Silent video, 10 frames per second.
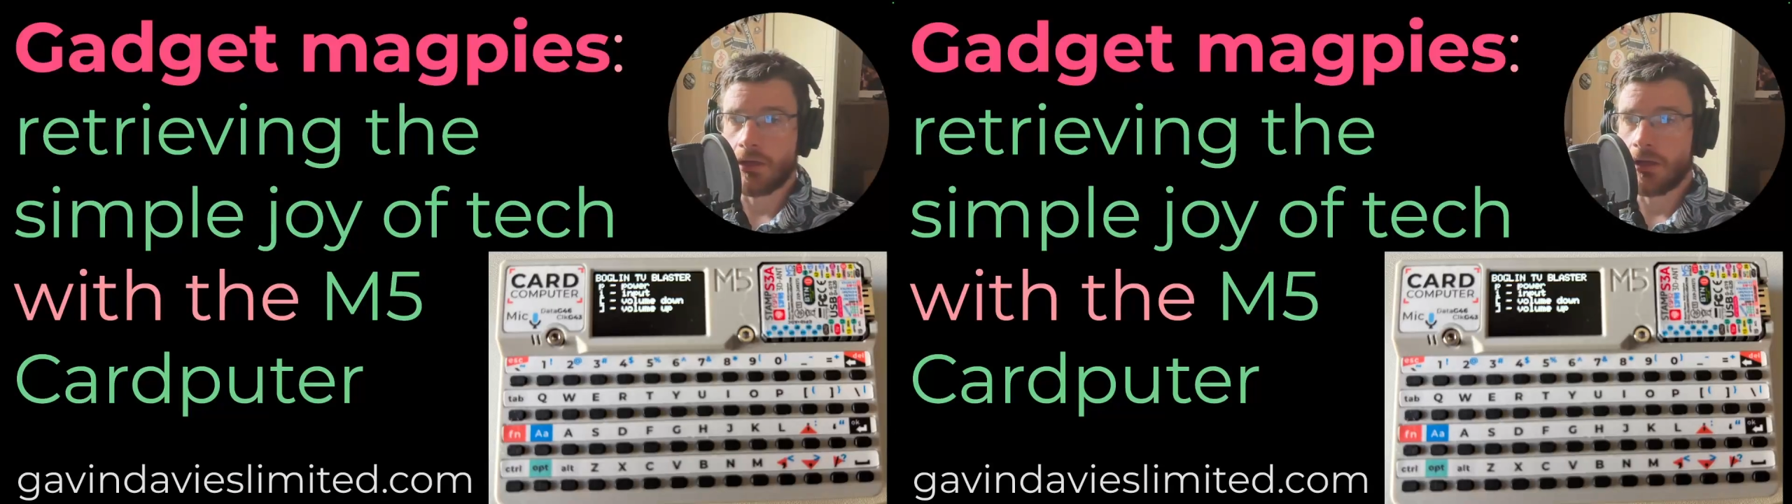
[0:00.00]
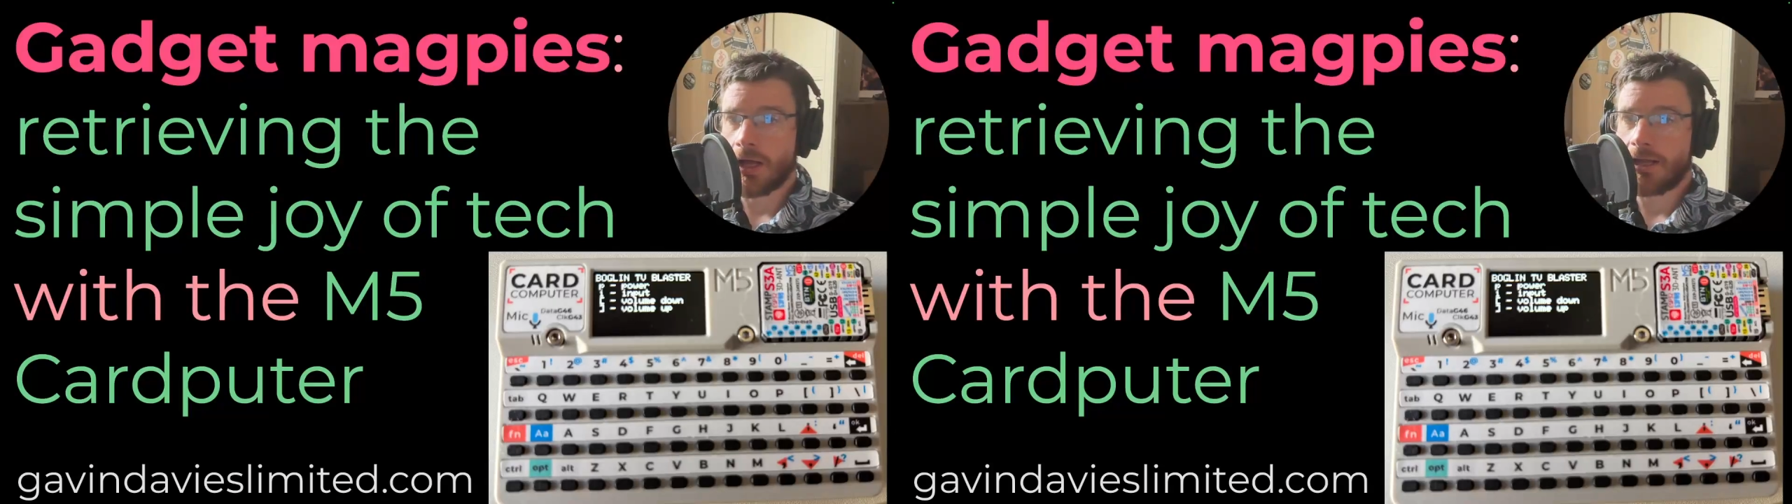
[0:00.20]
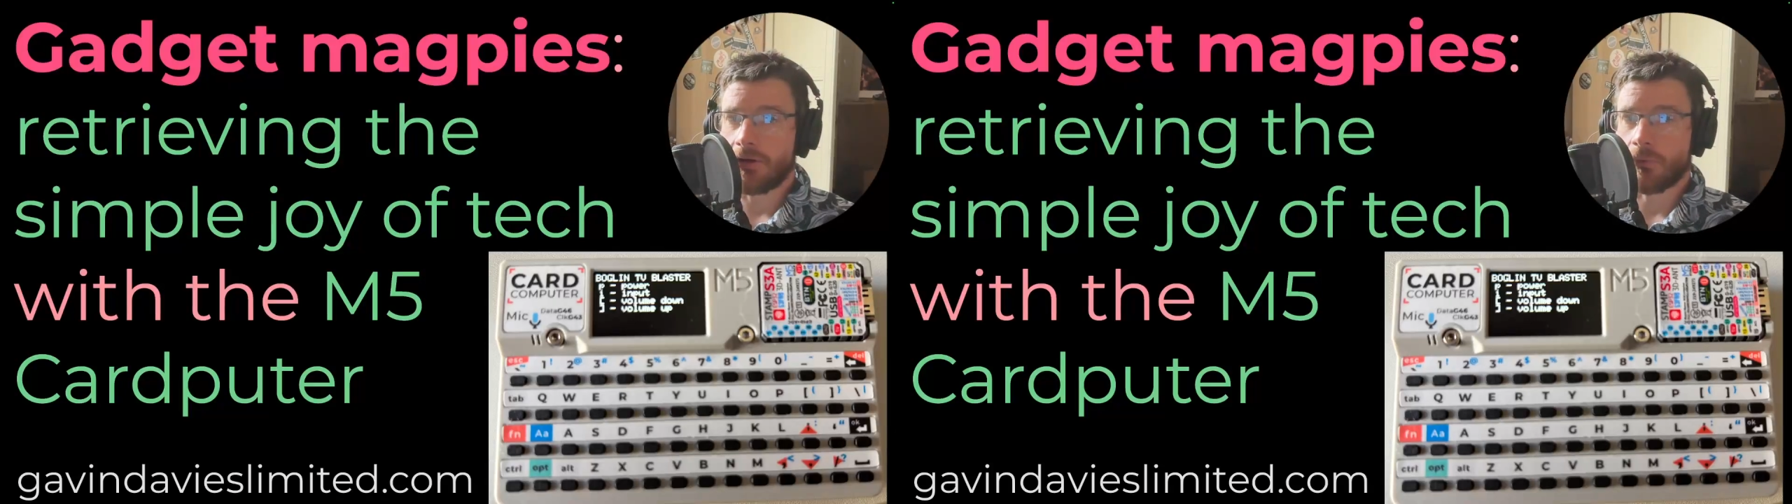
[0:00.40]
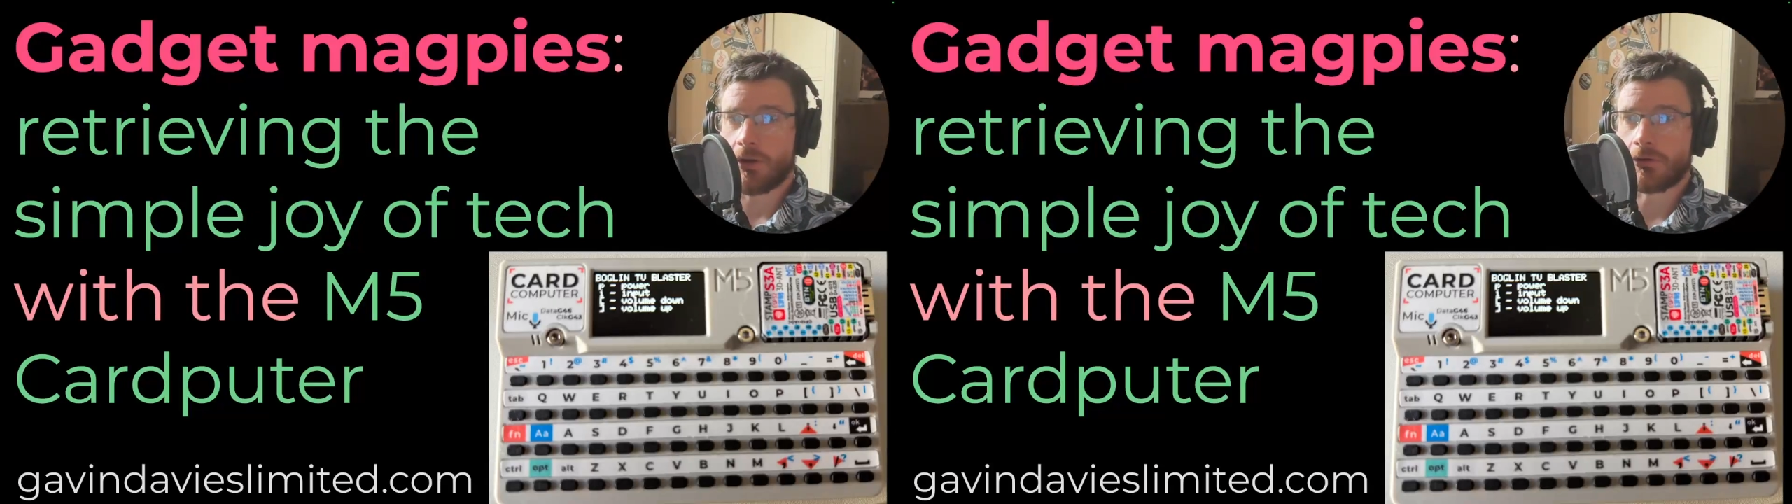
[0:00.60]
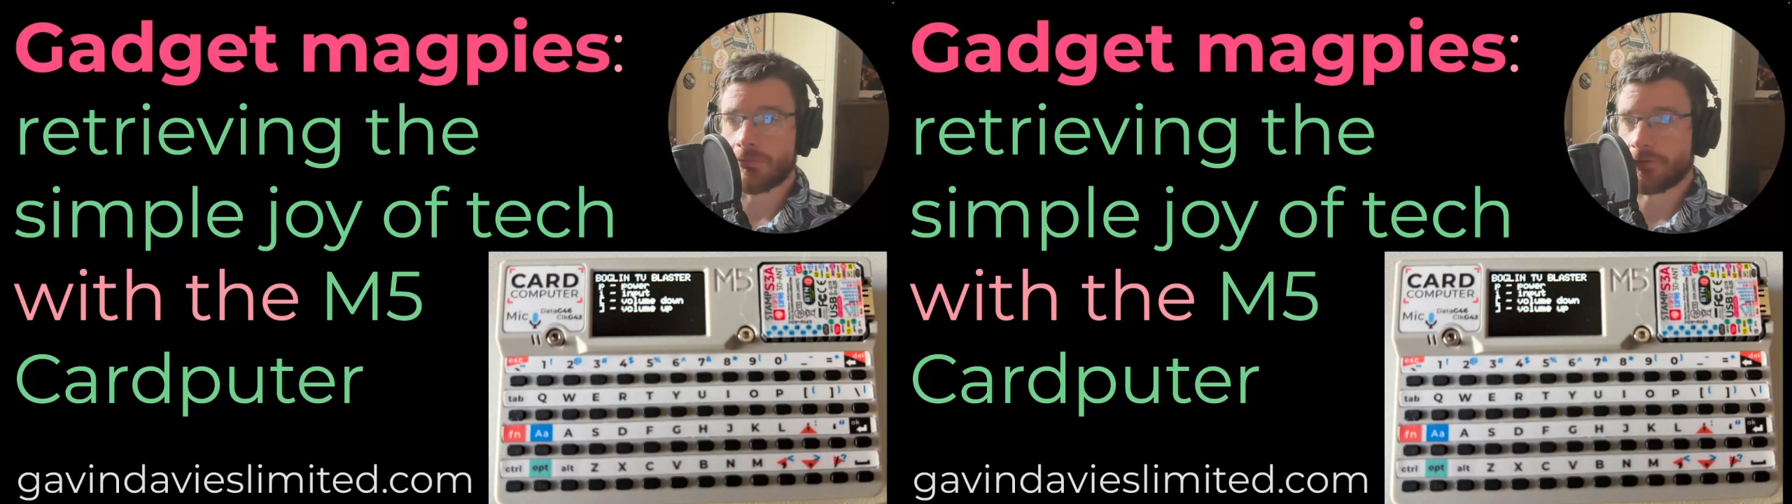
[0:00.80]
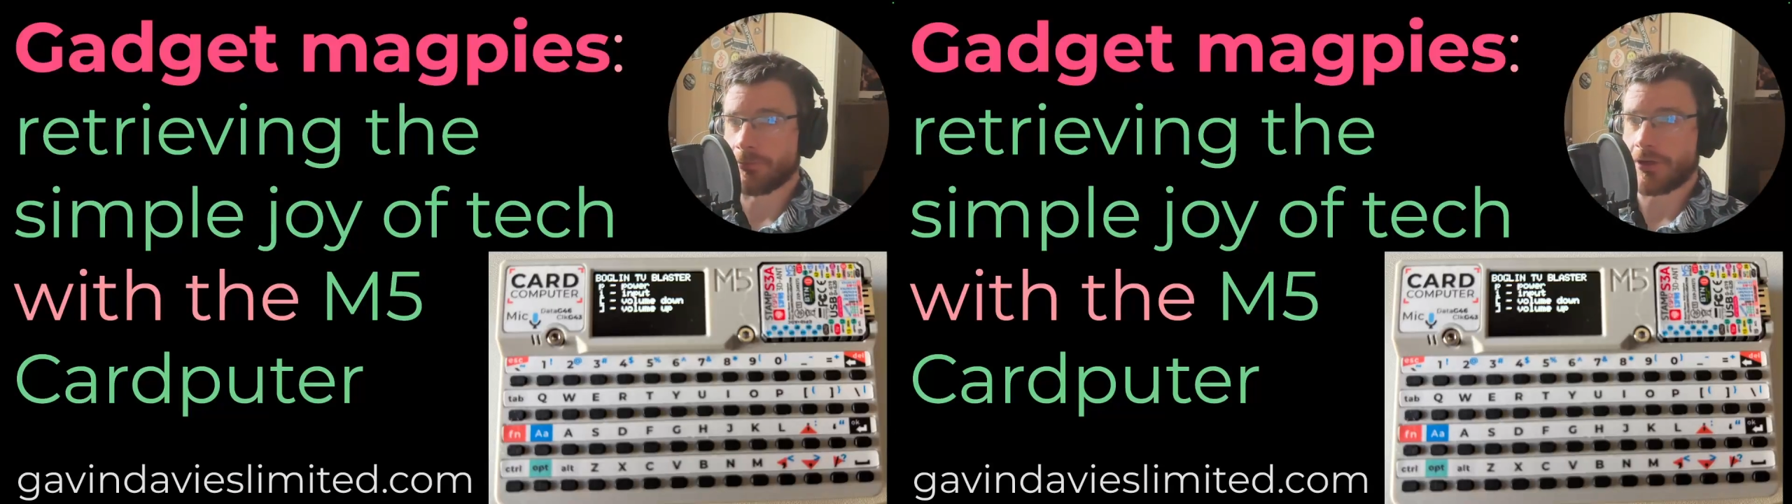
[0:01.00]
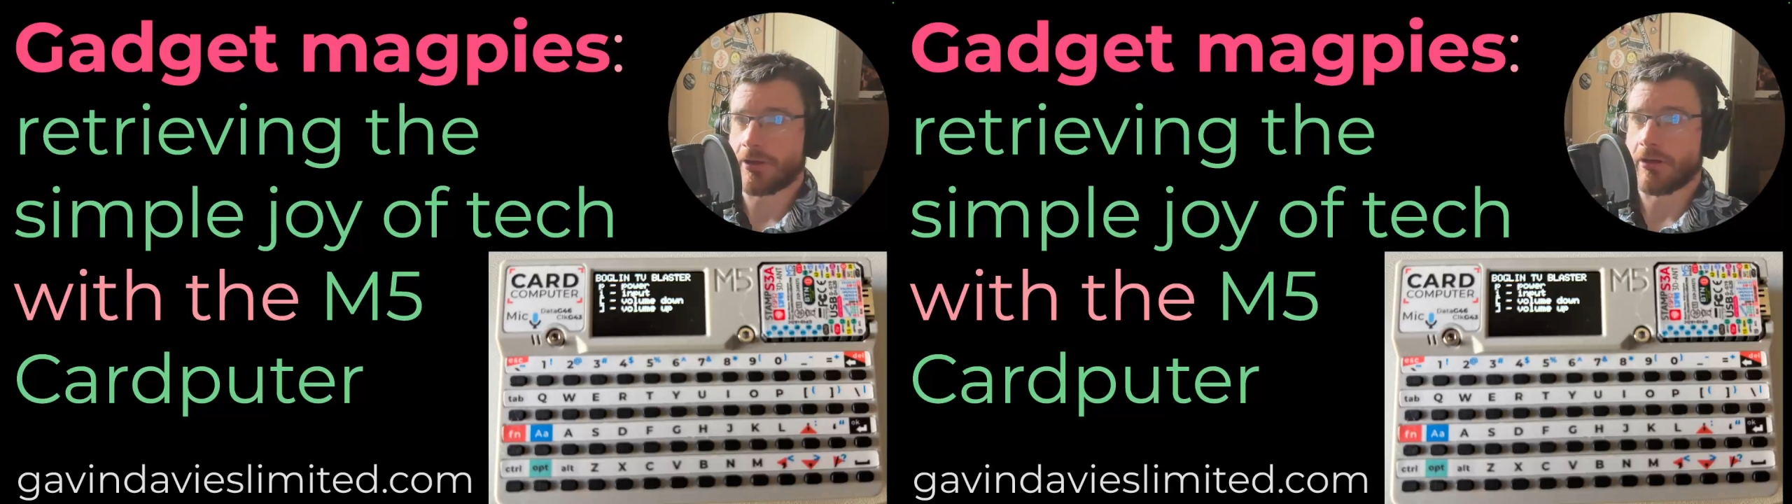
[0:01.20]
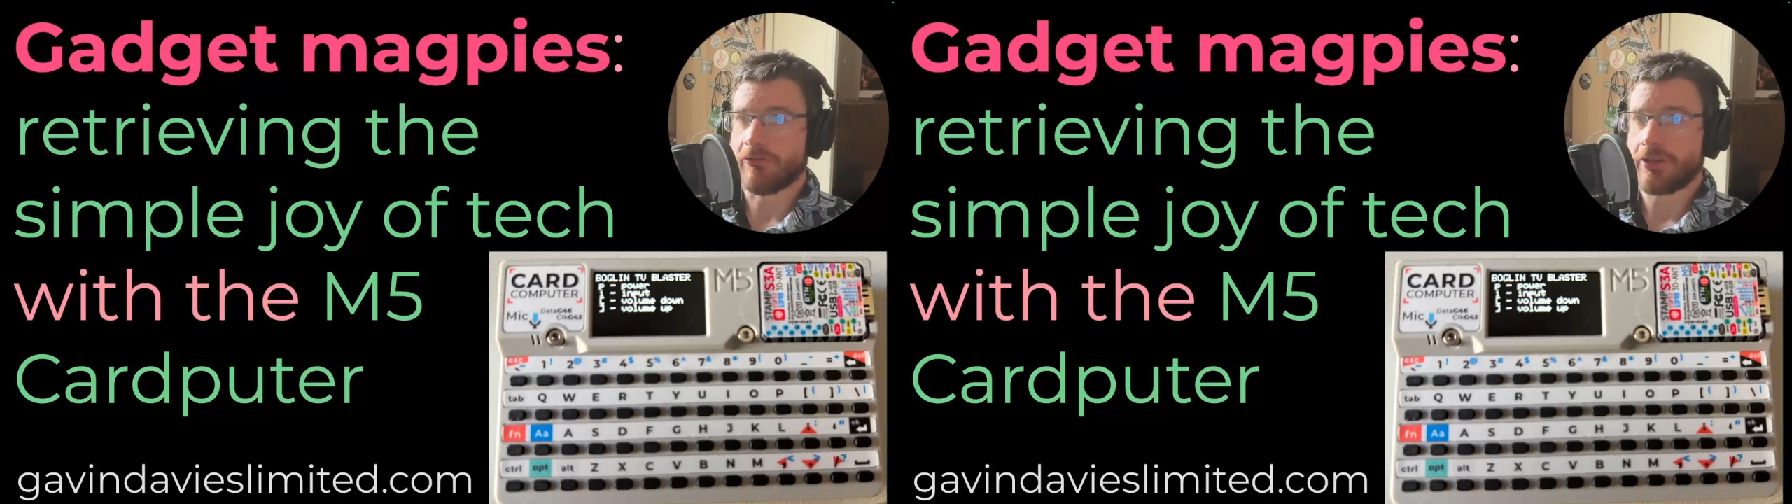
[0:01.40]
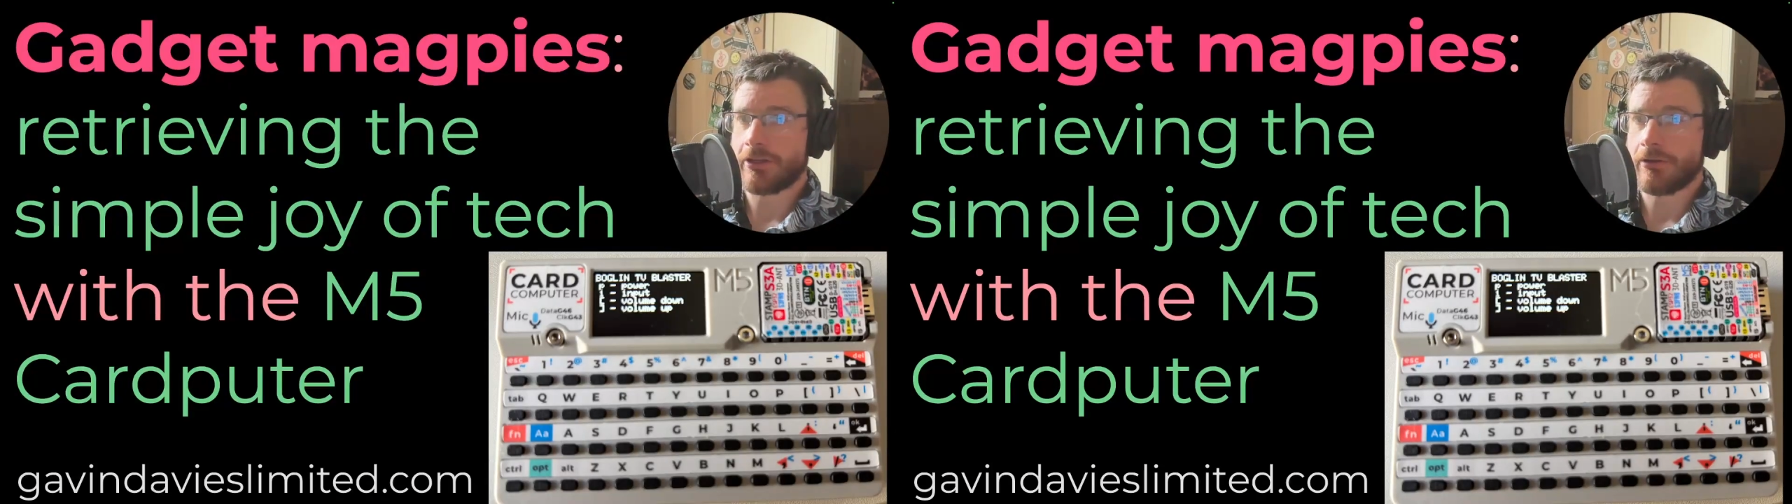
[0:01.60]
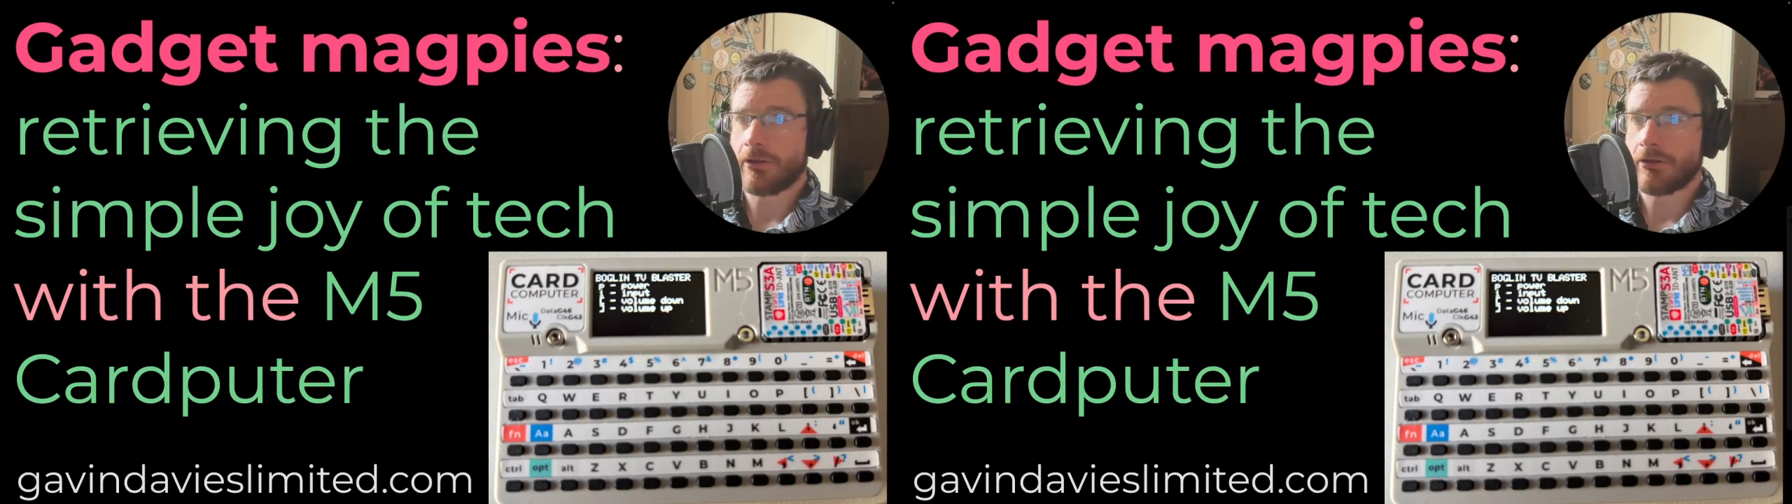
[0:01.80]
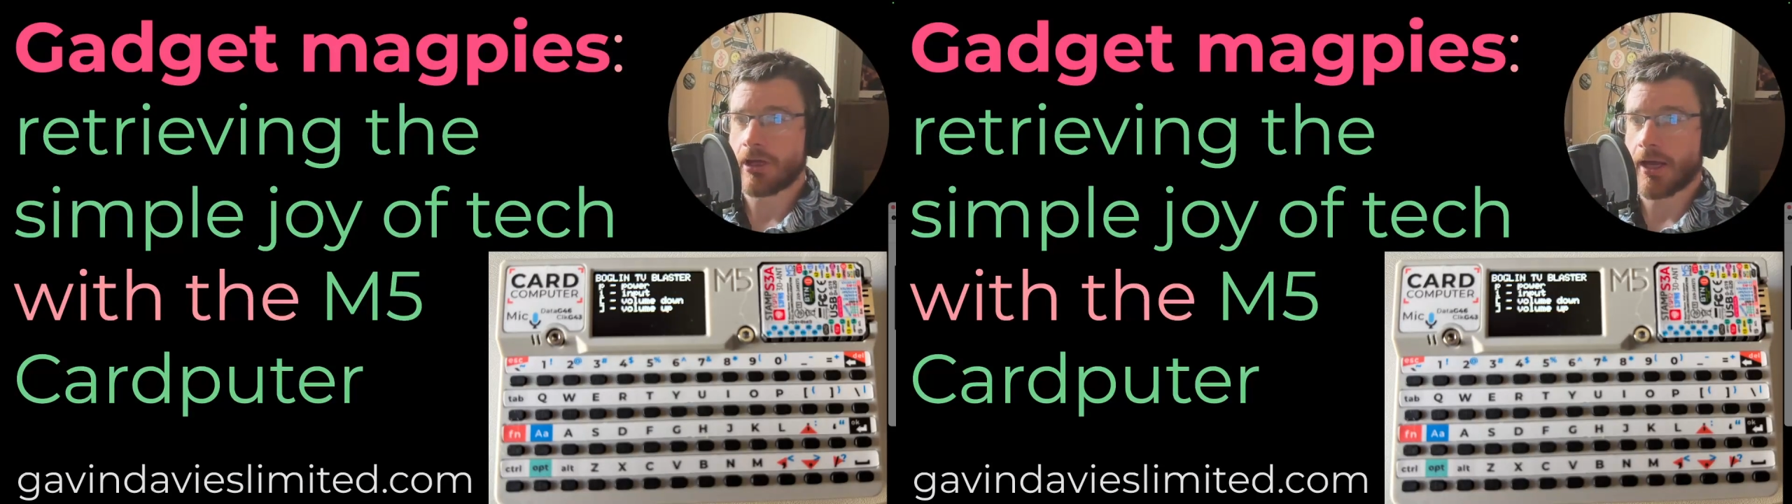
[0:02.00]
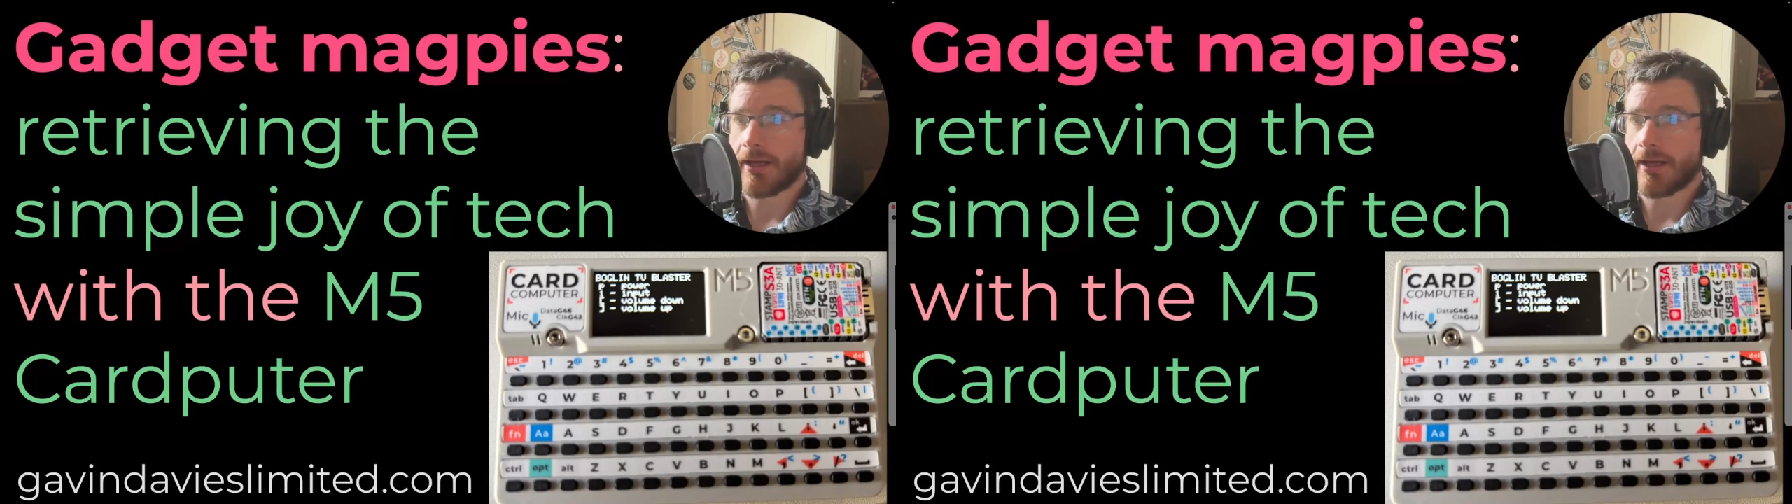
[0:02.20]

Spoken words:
Hello and welcome to my video log.